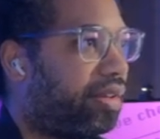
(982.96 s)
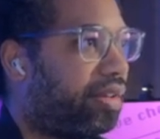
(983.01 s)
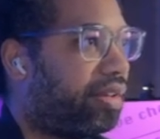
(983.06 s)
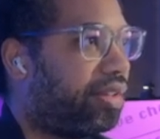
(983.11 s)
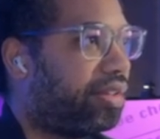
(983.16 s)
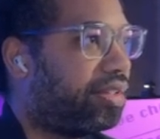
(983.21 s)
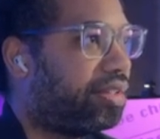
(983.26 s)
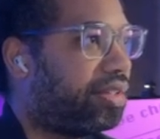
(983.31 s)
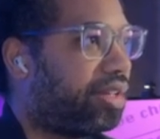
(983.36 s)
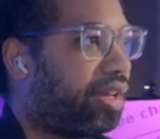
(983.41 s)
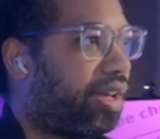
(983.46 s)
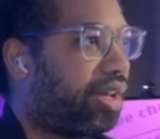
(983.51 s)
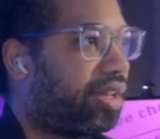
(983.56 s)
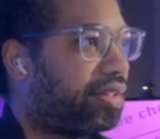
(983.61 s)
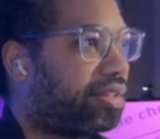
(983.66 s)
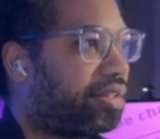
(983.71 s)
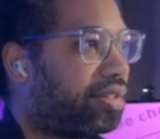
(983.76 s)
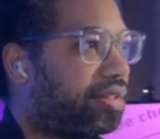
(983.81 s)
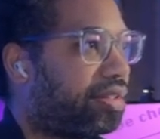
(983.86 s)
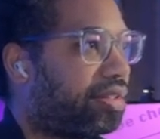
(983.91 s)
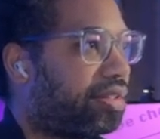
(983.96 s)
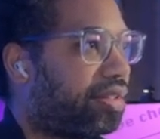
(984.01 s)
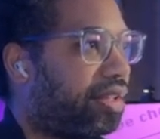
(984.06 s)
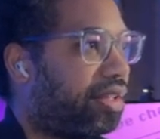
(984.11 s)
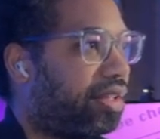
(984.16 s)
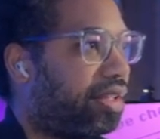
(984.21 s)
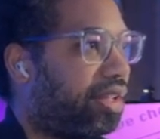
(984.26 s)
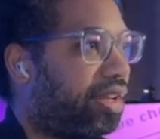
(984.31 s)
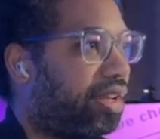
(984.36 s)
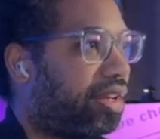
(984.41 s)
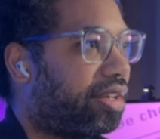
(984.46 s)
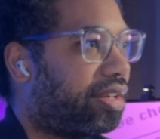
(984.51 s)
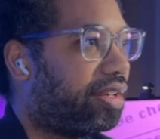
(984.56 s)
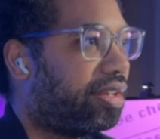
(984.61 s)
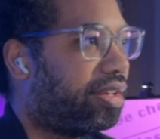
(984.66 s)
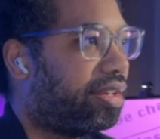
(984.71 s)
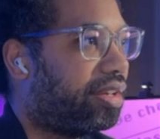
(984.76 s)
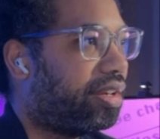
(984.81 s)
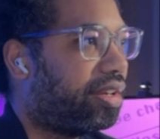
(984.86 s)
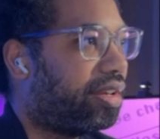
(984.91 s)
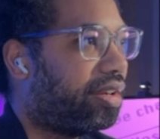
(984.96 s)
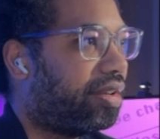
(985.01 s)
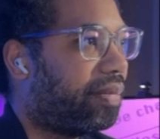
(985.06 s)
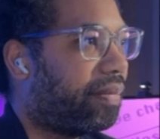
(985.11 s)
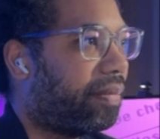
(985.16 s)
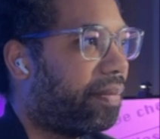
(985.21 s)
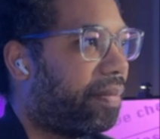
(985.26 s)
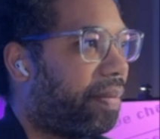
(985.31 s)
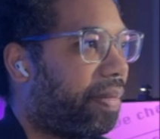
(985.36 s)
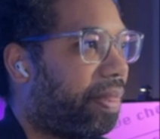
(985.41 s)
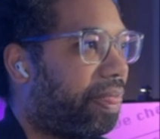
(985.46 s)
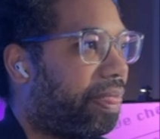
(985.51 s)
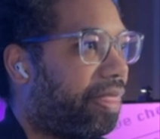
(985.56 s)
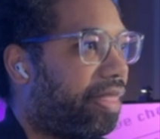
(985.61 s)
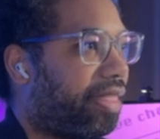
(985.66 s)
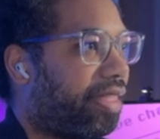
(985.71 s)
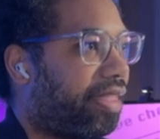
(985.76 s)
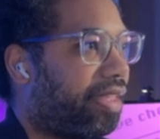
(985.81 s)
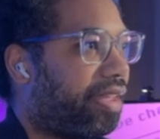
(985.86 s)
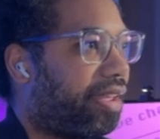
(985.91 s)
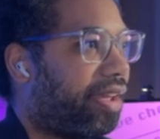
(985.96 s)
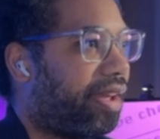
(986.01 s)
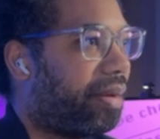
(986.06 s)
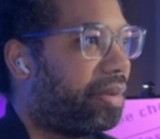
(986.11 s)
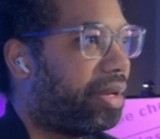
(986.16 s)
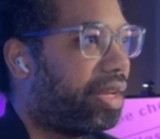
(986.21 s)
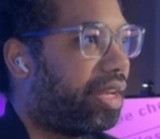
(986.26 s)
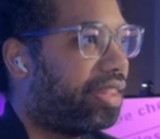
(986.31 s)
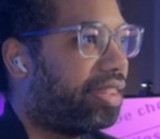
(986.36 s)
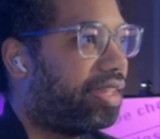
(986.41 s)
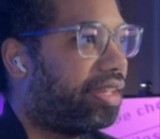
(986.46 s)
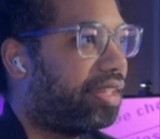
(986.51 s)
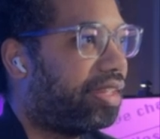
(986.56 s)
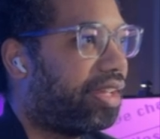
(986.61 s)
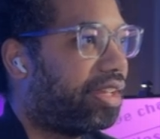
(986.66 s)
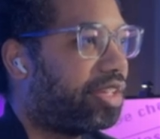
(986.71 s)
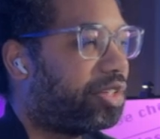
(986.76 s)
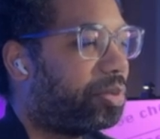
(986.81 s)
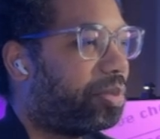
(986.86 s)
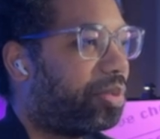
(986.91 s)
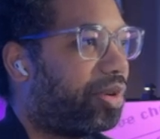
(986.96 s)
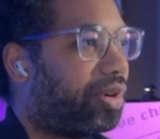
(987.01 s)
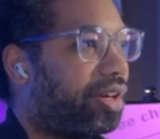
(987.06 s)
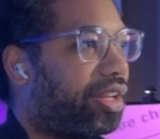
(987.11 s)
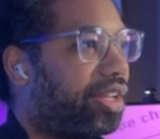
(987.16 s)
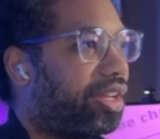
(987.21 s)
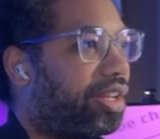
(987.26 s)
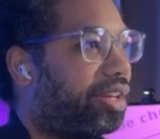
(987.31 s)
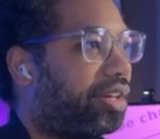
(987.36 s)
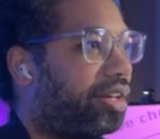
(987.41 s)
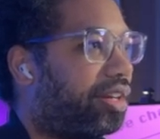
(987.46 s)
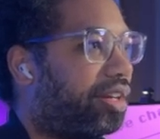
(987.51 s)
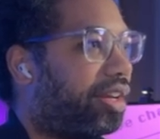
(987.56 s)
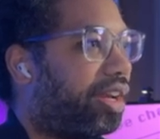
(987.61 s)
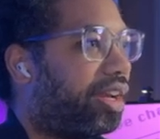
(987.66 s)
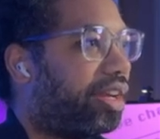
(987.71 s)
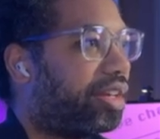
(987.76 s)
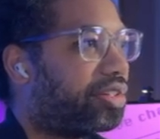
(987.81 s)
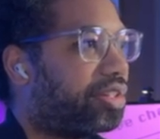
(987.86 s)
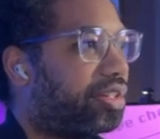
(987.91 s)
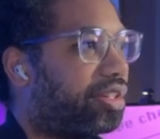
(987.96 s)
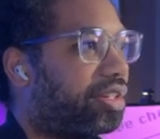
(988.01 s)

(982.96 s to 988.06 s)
task selected. I mean, I think that's pretty good, actually.